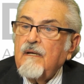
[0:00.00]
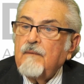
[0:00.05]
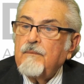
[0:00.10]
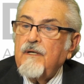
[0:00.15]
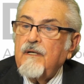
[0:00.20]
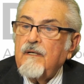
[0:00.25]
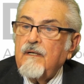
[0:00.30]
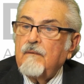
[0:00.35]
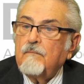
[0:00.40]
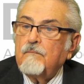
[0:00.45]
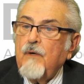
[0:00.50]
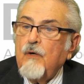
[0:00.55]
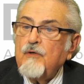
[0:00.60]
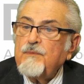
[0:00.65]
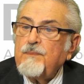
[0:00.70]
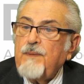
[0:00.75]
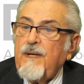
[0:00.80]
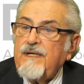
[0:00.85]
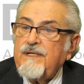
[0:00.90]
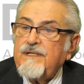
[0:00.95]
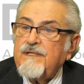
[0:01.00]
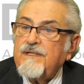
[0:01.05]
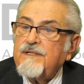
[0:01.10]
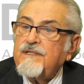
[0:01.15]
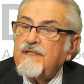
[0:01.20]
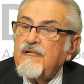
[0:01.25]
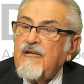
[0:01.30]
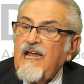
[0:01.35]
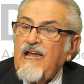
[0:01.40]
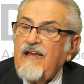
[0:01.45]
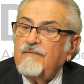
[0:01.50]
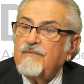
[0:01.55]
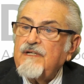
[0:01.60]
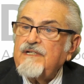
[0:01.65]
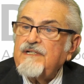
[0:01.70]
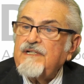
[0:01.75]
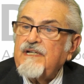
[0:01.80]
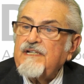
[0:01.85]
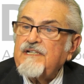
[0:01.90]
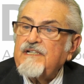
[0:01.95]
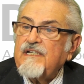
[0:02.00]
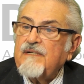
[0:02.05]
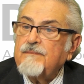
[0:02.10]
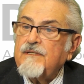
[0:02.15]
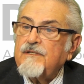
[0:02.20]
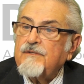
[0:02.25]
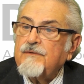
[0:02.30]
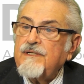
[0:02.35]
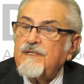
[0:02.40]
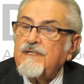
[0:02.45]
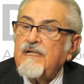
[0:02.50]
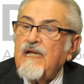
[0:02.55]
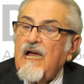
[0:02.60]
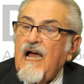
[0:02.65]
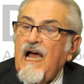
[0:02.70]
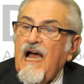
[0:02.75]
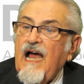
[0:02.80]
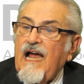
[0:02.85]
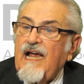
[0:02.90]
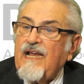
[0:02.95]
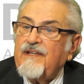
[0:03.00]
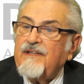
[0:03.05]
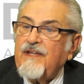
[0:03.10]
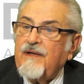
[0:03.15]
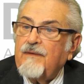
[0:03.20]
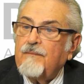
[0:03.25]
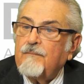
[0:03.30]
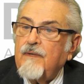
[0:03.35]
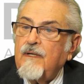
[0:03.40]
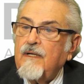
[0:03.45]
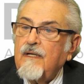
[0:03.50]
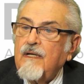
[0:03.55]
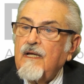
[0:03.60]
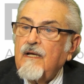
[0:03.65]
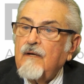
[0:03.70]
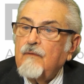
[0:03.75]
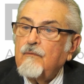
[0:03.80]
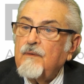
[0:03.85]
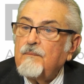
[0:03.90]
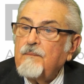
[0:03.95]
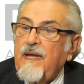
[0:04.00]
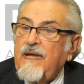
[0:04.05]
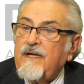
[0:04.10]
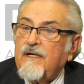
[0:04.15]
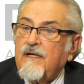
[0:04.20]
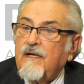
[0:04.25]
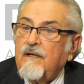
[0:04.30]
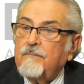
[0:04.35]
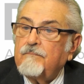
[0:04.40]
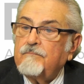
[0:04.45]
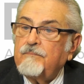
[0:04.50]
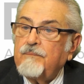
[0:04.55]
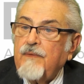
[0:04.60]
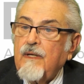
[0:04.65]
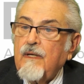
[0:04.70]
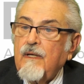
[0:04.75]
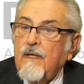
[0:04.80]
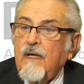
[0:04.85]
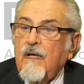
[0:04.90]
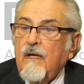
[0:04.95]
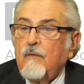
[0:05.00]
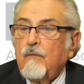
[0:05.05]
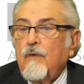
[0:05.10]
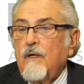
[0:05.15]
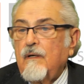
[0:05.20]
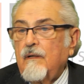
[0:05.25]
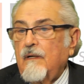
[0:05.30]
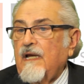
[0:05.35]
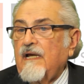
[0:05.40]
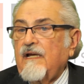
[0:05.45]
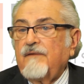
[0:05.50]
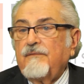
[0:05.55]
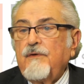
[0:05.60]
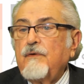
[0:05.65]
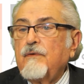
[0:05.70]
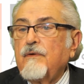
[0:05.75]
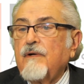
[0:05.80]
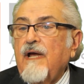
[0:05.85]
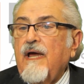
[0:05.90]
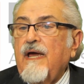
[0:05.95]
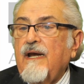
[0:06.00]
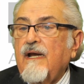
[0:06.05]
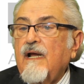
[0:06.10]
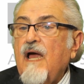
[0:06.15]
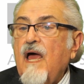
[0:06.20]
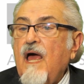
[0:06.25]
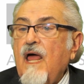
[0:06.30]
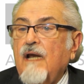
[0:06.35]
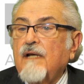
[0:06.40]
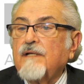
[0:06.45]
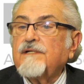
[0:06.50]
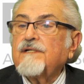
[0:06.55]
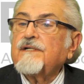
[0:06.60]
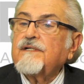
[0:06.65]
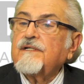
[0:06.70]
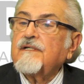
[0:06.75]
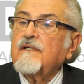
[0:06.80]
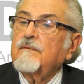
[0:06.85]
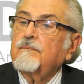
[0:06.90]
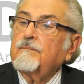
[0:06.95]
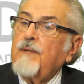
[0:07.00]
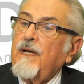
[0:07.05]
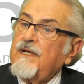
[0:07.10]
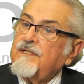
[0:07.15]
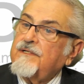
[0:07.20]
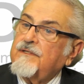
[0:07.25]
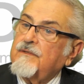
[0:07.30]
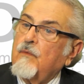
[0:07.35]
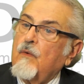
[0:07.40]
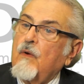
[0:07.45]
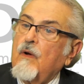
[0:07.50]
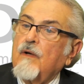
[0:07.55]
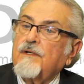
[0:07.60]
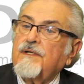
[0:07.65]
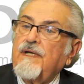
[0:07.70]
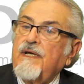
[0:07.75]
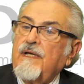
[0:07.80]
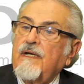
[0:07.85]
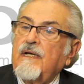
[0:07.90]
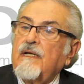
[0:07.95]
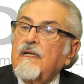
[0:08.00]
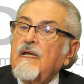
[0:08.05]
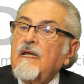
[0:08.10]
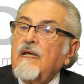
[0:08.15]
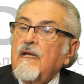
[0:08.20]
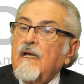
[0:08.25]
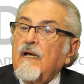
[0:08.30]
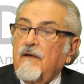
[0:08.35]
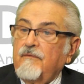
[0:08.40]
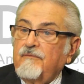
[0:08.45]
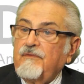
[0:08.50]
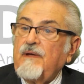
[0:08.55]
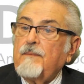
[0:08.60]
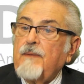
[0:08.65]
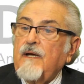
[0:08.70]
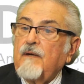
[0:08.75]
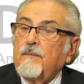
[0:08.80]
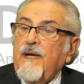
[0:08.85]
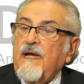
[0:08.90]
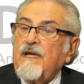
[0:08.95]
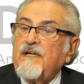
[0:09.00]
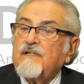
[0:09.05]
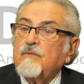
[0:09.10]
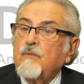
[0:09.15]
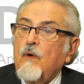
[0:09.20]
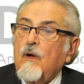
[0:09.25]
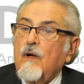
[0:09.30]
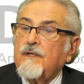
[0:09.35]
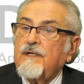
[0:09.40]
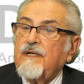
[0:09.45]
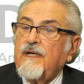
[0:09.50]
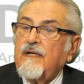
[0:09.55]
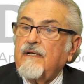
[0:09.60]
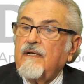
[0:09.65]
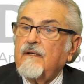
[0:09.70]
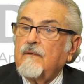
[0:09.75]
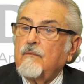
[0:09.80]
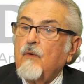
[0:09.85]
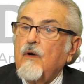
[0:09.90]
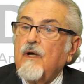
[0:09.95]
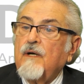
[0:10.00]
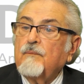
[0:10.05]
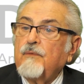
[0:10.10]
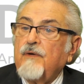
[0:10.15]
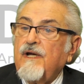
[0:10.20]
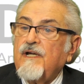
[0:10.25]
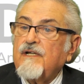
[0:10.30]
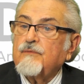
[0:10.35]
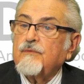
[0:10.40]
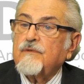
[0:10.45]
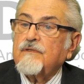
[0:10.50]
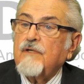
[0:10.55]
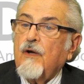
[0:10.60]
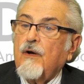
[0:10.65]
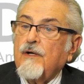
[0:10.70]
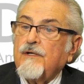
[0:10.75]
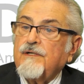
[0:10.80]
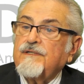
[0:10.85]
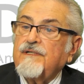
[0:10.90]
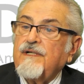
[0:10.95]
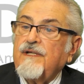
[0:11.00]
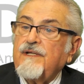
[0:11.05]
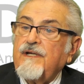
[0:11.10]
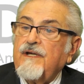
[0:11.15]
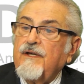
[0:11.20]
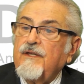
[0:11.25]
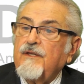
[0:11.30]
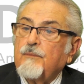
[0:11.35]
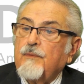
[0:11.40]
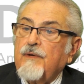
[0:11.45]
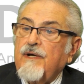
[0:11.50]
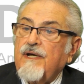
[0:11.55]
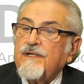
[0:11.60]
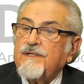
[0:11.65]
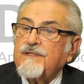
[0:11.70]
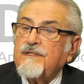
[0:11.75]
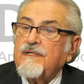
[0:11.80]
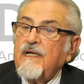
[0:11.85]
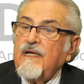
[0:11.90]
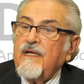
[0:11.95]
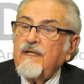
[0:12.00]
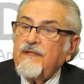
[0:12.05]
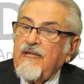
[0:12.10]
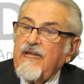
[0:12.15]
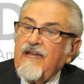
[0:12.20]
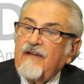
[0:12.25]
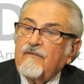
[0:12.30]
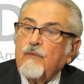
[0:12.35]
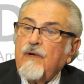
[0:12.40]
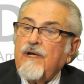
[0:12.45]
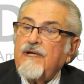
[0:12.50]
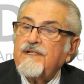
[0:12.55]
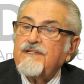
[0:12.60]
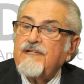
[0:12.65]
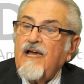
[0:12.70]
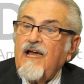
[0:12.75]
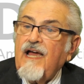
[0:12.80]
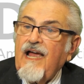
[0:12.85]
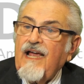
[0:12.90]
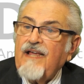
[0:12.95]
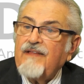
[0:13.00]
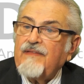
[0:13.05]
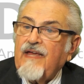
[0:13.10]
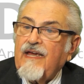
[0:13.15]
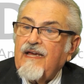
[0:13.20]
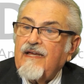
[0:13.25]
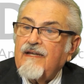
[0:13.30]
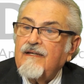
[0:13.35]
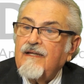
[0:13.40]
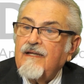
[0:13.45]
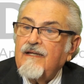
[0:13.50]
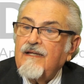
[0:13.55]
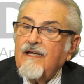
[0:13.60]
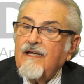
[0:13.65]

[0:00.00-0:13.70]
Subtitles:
But most patients that have these asymmetries hide them with makeup. Like if you were a gynecologist and a patient walked in, a female patient walked in and one breast was larger than the other breast, they have ways to hide that.